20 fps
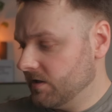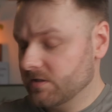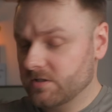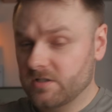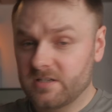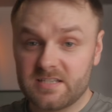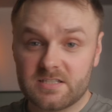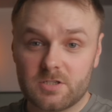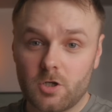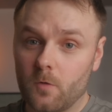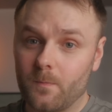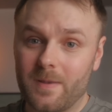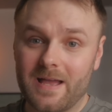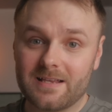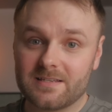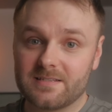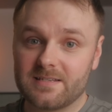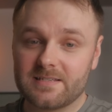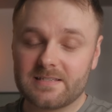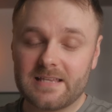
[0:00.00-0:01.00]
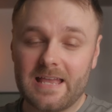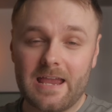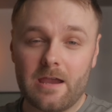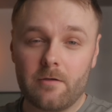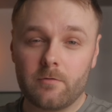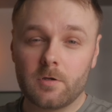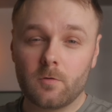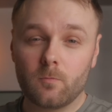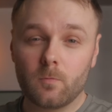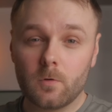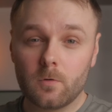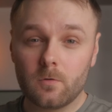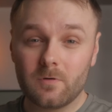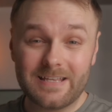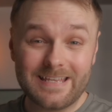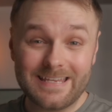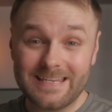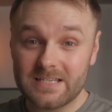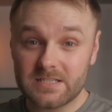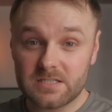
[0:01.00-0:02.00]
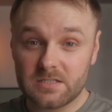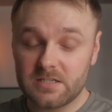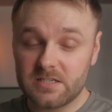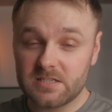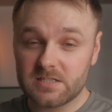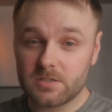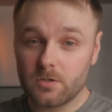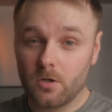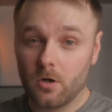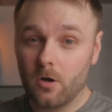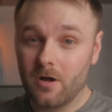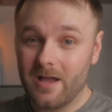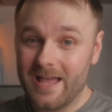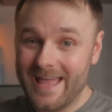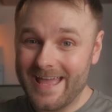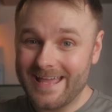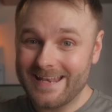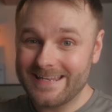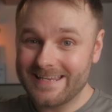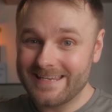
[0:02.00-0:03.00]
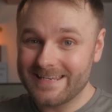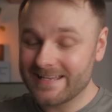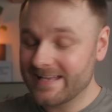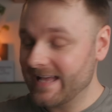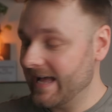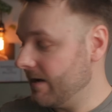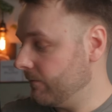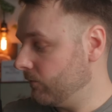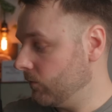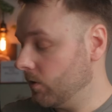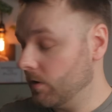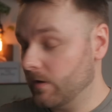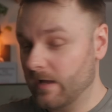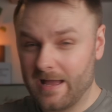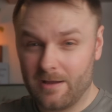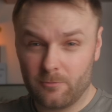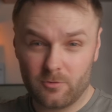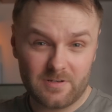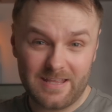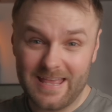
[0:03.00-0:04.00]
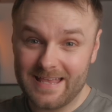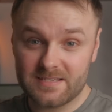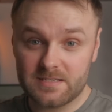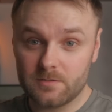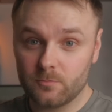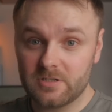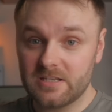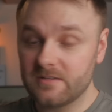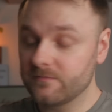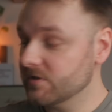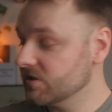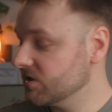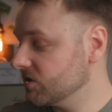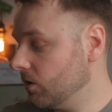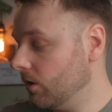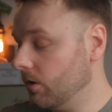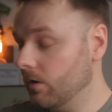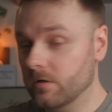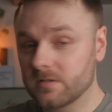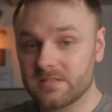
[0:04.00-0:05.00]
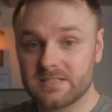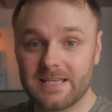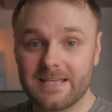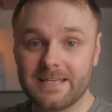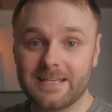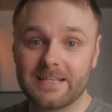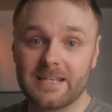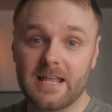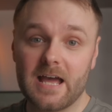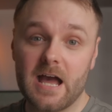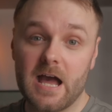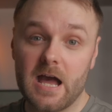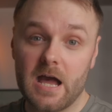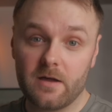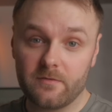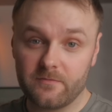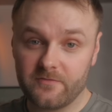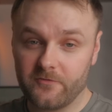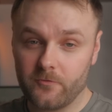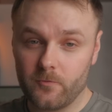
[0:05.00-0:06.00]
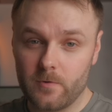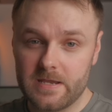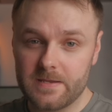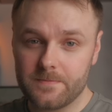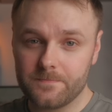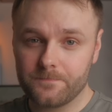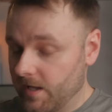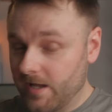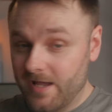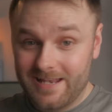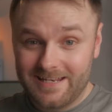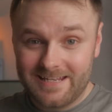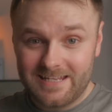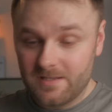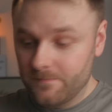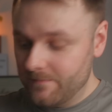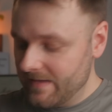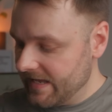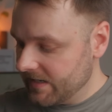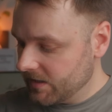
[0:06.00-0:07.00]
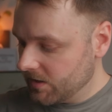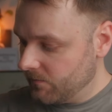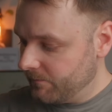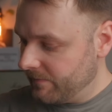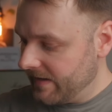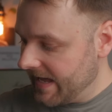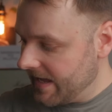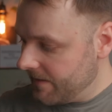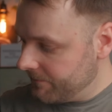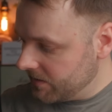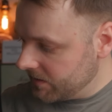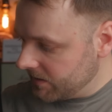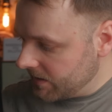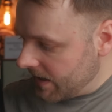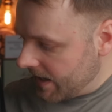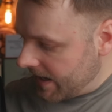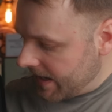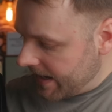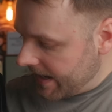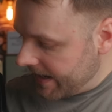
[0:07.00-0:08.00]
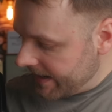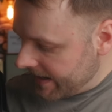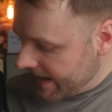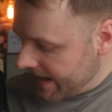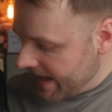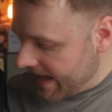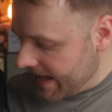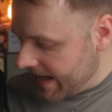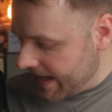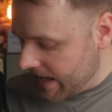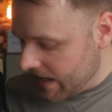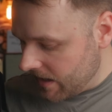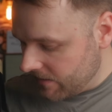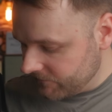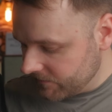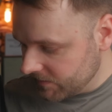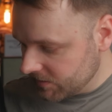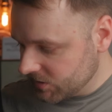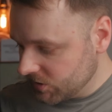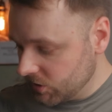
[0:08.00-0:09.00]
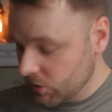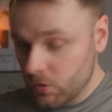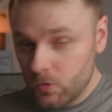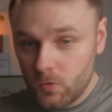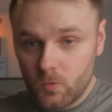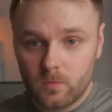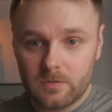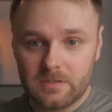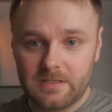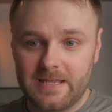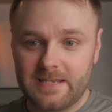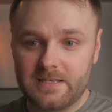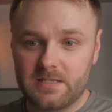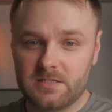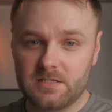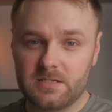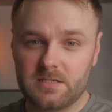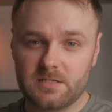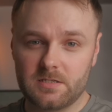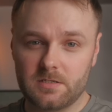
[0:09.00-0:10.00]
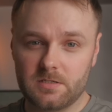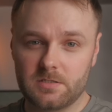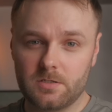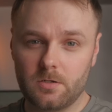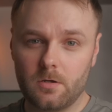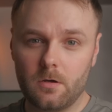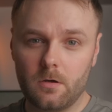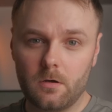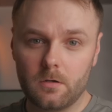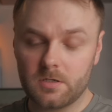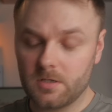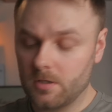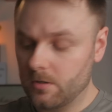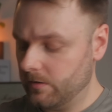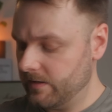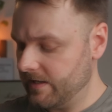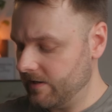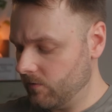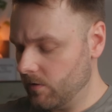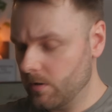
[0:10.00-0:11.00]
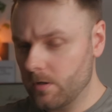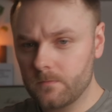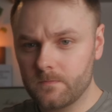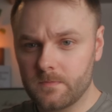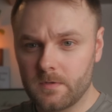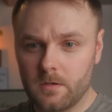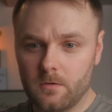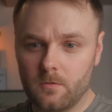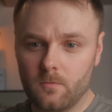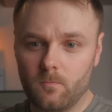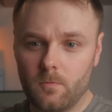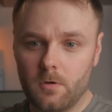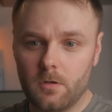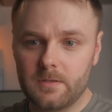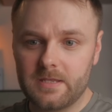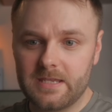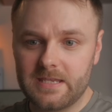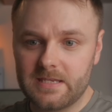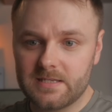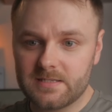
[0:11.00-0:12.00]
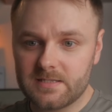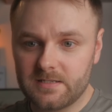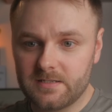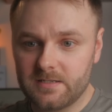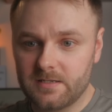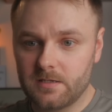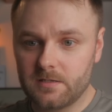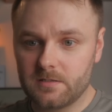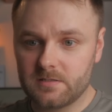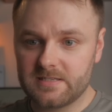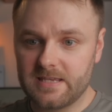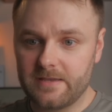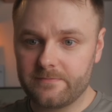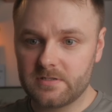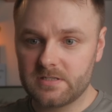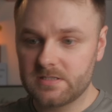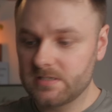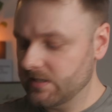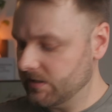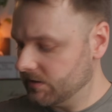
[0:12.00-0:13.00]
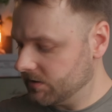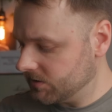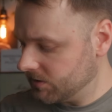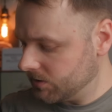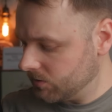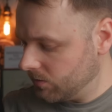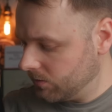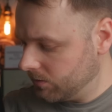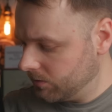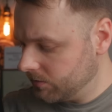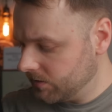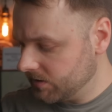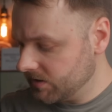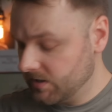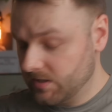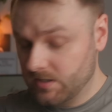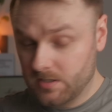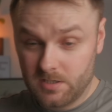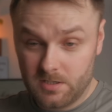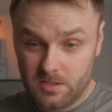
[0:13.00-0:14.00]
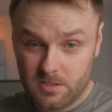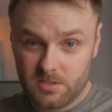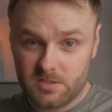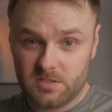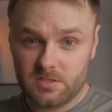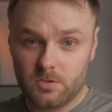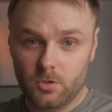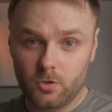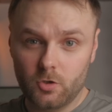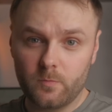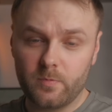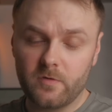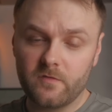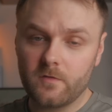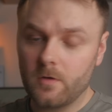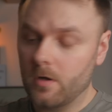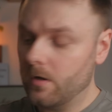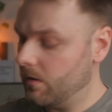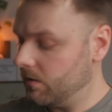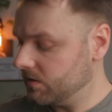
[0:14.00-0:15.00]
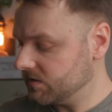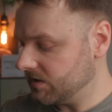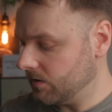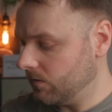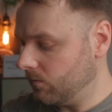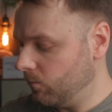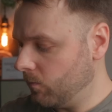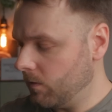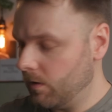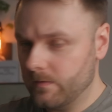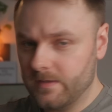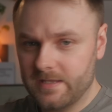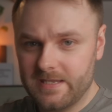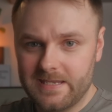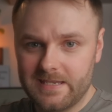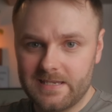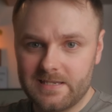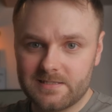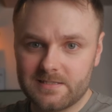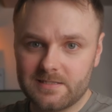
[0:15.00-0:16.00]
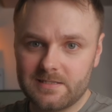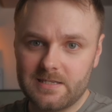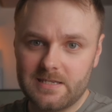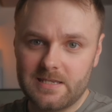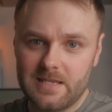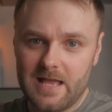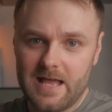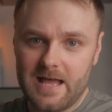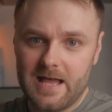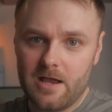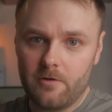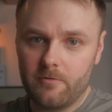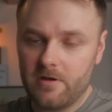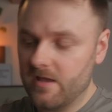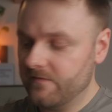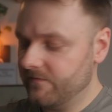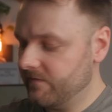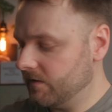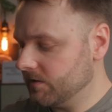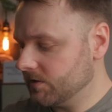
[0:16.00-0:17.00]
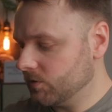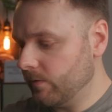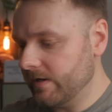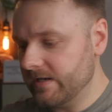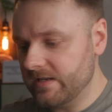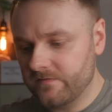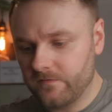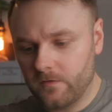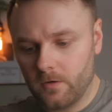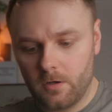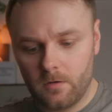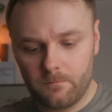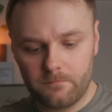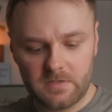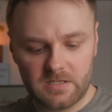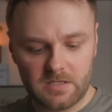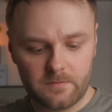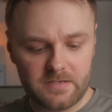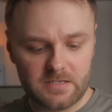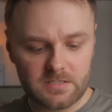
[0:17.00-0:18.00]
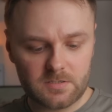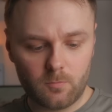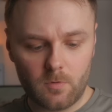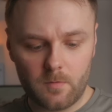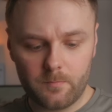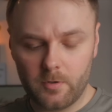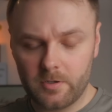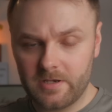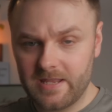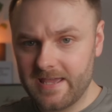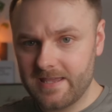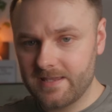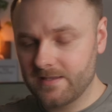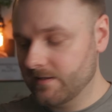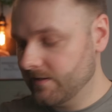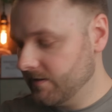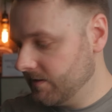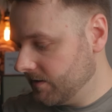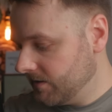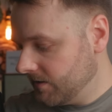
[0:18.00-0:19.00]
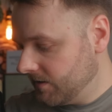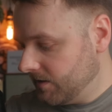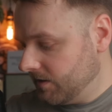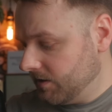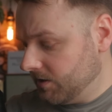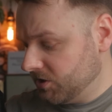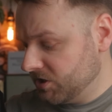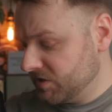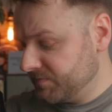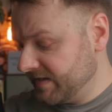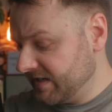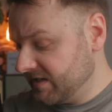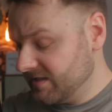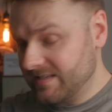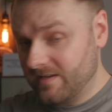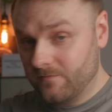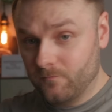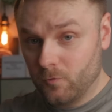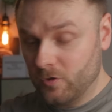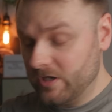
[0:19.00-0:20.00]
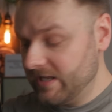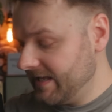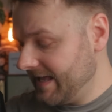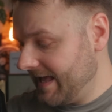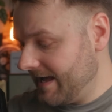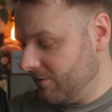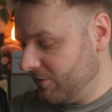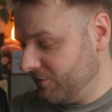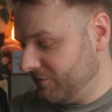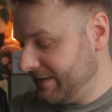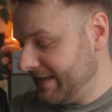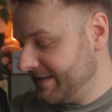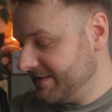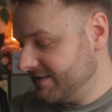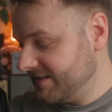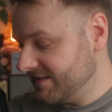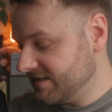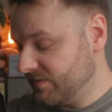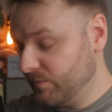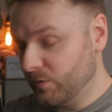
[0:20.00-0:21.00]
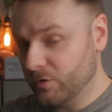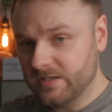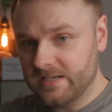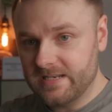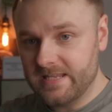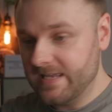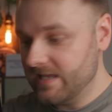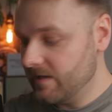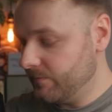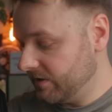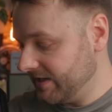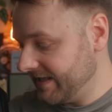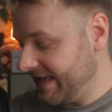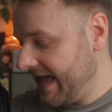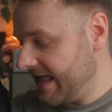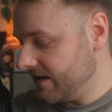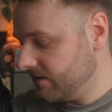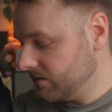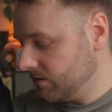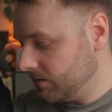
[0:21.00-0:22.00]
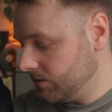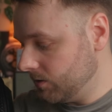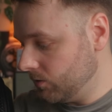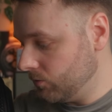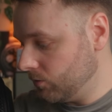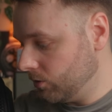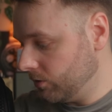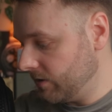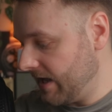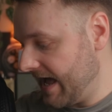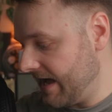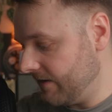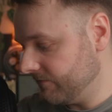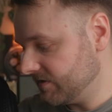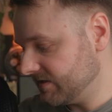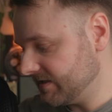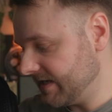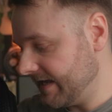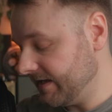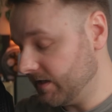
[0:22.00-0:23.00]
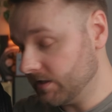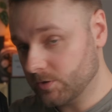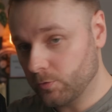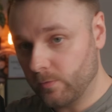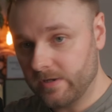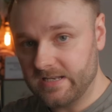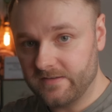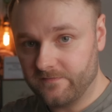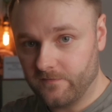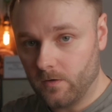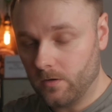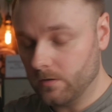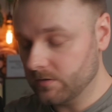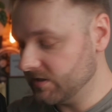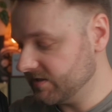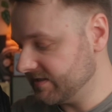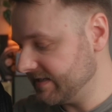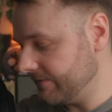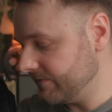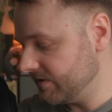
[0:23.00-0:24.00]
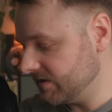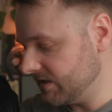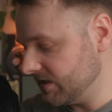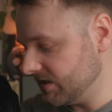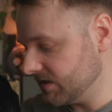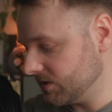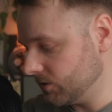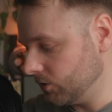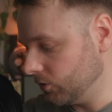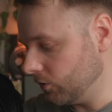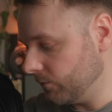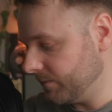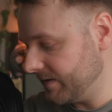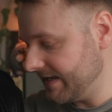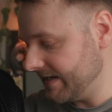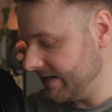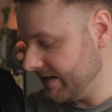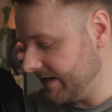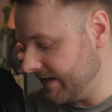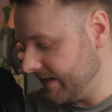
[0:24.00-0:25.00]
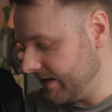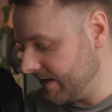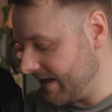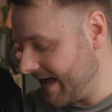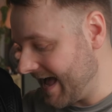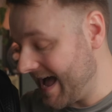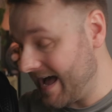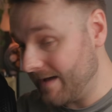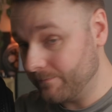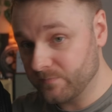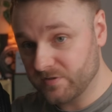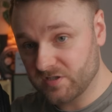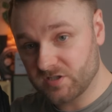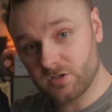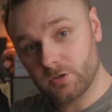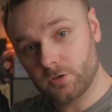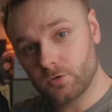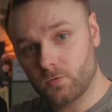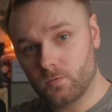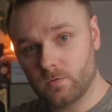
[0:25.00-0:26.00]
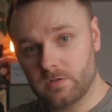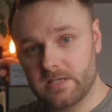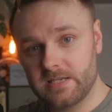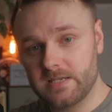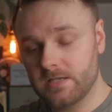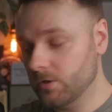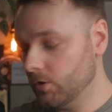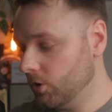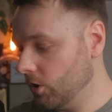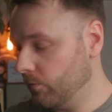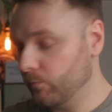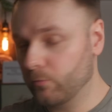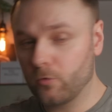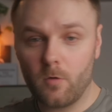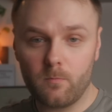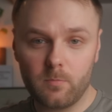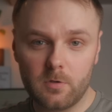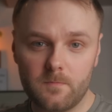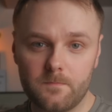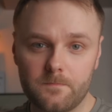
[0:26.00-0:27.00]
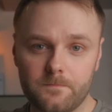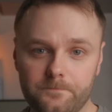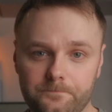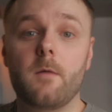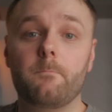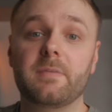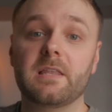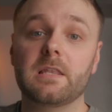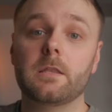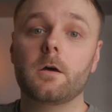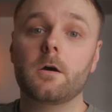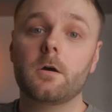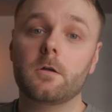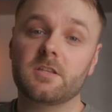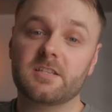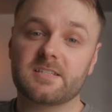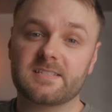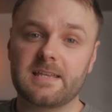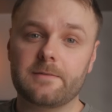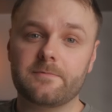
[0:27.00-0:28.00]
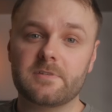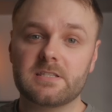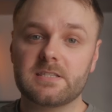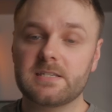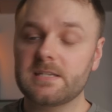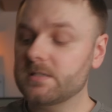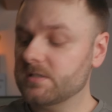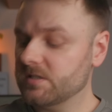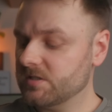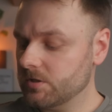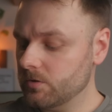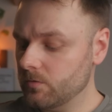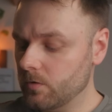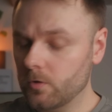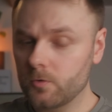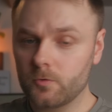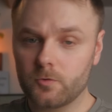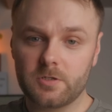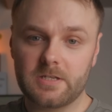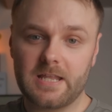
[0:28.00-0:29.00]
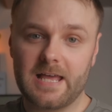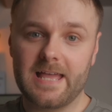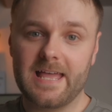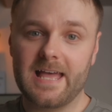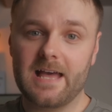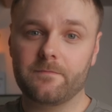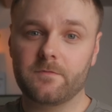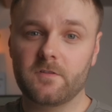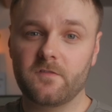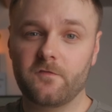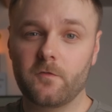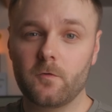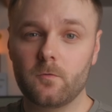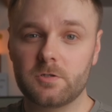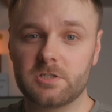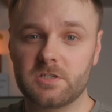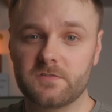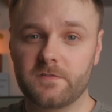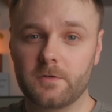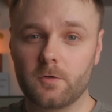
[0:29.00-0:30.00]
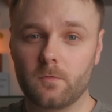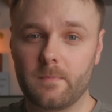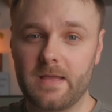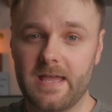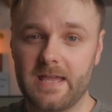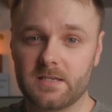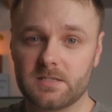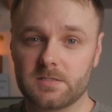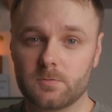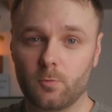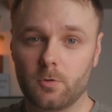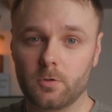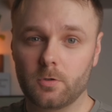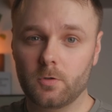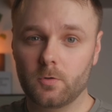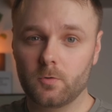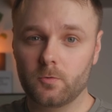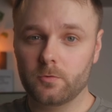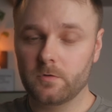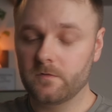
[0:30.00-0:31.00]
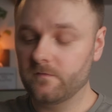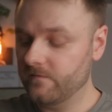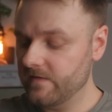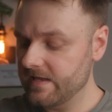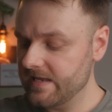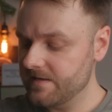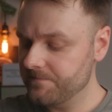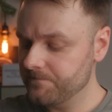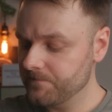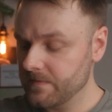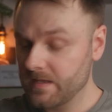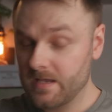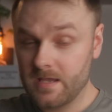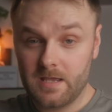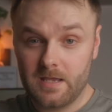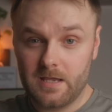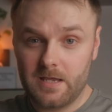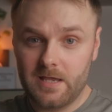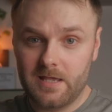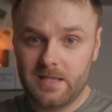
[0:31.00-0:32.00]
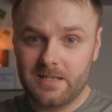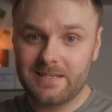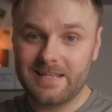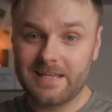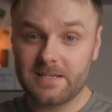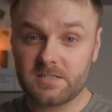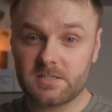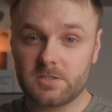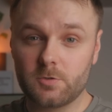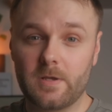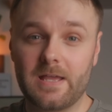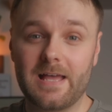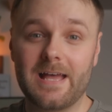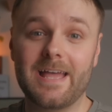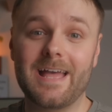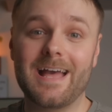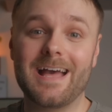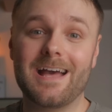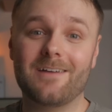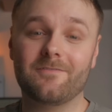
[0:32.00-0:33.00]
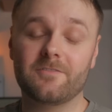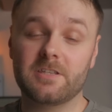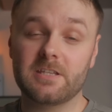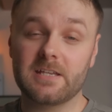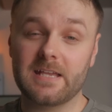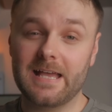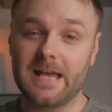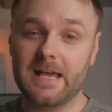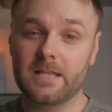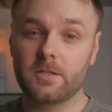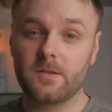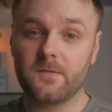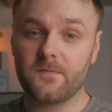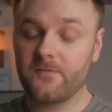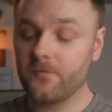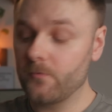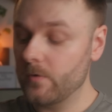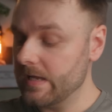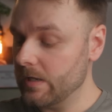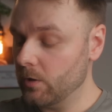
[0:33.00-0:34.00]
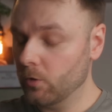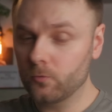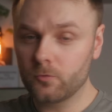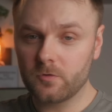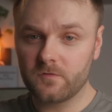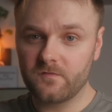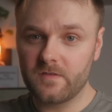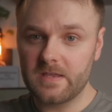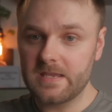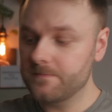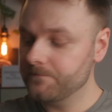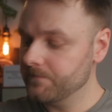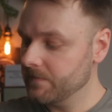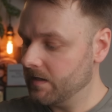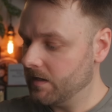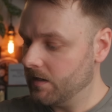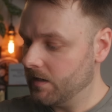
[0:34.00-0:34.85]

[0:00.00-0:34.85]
So this top access area will easily store any camera. I would guess it would even store, say, an R3. And in the main compartment, I have 2 lenses stored on their own. One is the 70-200, stood up of course, and one is the RF 24mm 1.8. Just because I'm running out of lenses to put in here, but again, you could have, say, a 24-70 stood up in here, absolutely no problem. And below the 70-200, I have the Fujifilm X100V, and next to it I have the Canon 300V.